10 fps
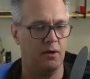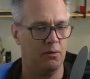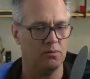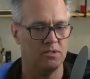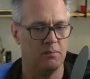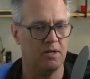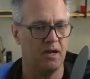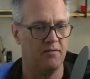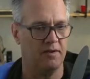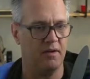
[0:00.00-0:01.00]
some
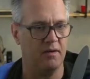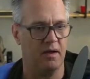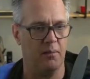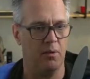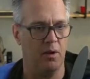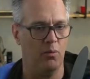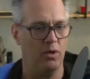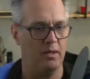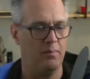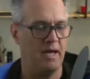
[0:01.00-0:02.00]
kind of a
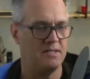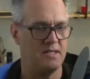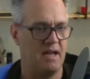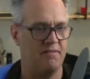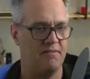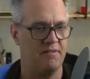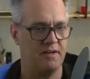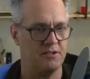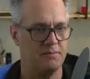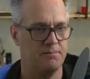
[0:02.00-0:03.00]
really bad staph
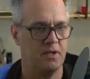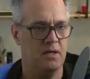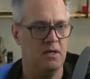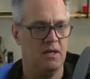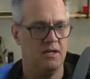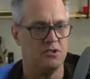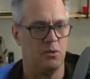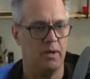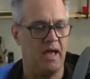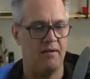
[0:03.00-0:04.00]
infection. And so
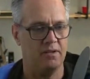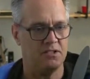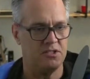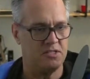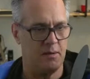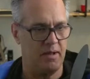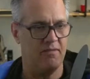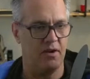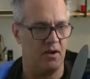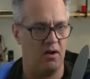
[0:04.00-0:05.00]
we have, let's just say we have
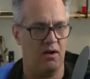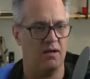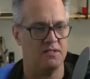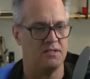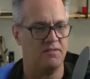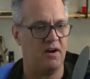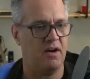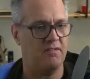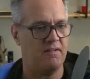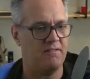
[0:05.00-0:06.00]
a
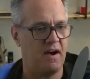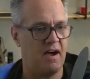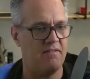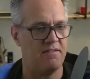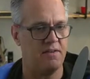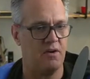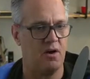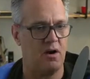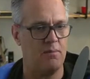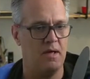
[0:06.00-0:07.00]
severity of a 5 for the
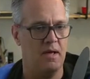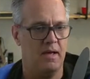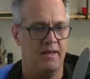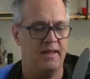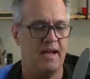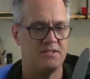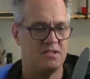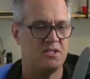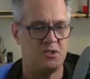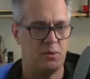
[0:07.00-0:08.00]
harm, and the
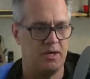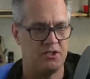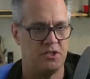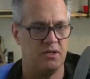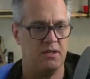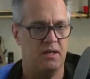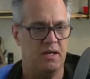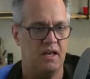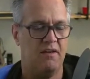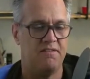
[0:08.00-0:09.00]
hazardous situation,
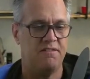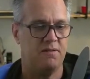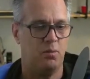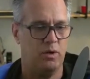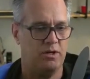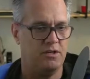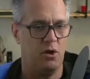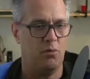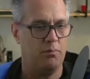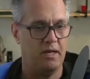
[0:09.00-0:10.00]
if we
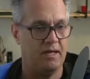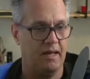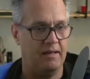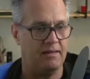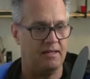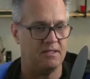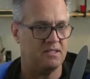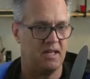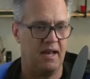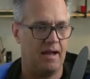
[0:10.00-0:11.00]
don't mitigate this, is
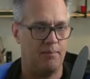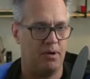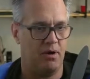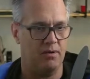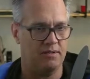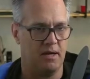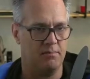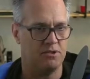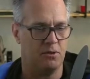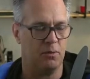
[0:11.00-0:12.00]
going to happen all the
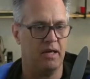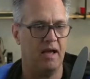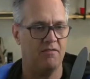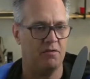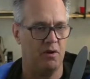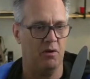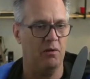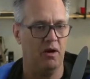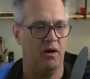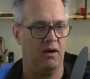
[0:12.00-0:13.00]
time. So we have
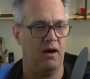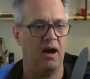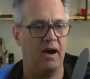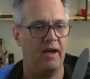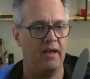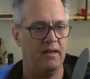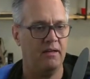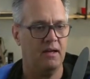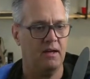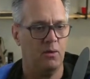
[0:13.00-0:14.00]
a high
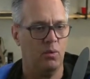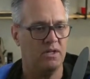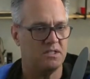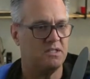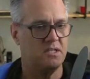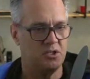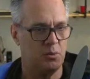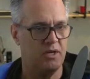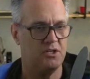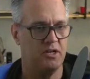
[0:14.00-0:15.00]
risk
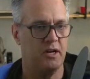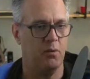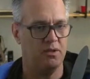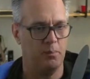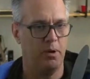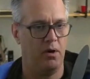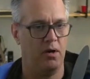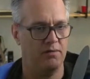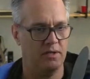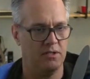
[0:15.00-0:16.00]
situation here with the
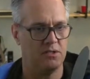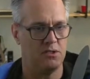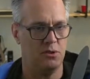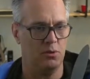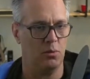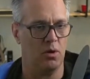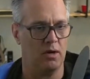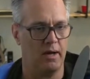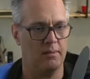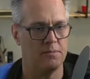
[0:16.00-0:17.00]
pairing of these two
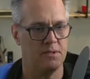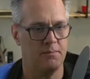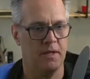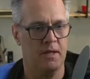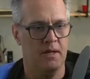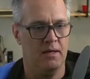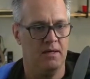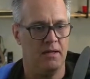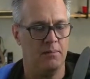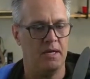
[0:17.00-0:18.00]
work items.
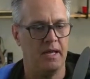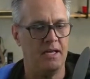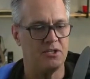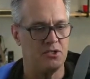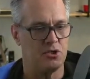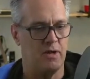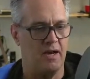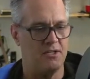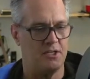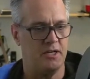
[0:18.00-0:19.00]
Now, the mitigation
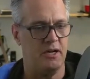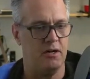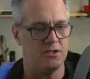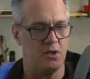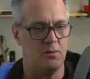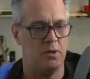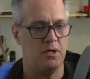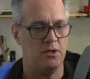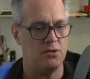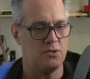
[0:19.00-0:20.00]
strategy here is going to be a
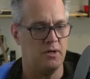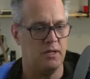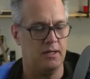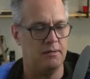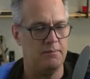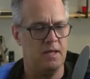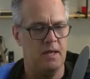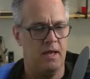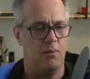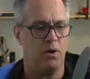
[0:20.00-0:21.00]
user need,
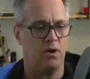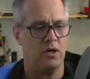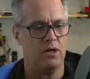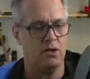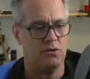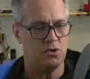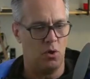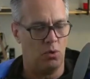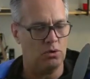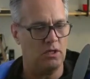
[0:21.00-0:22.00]
and we're going to use
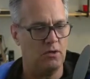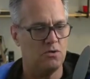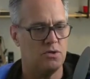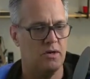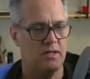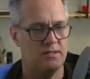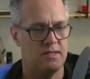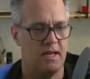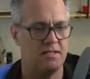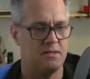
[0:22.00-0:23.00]
only user needs
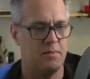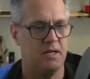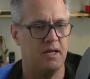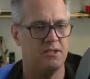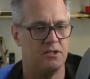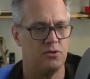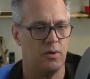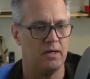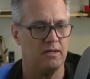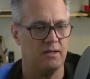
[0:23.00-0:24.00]
as the mitigation
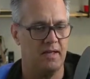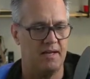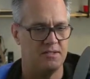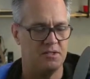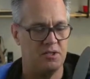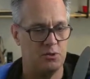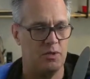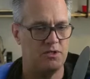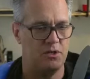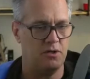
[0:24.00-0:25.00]
directly to hazardous
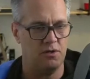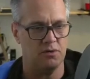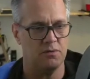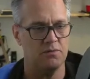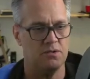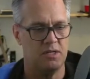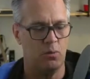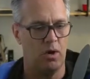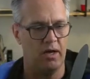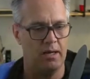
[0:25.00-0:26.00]
situation, and you'll see
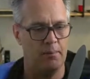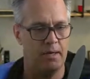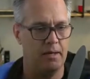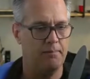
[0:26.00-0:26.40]
why in a minute.